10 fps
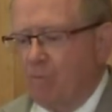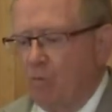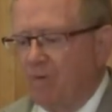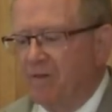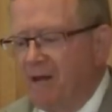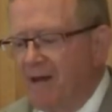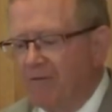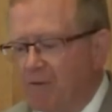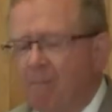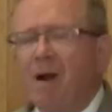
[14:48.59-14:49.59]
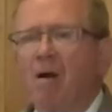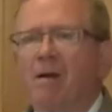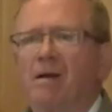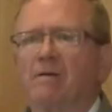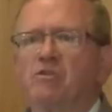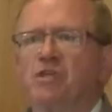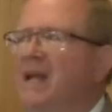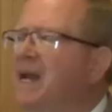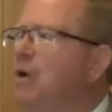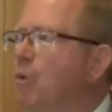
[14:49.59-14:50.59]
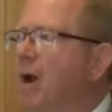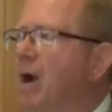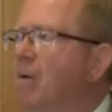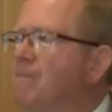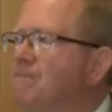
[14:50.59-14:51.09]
with Native Americans anywhere,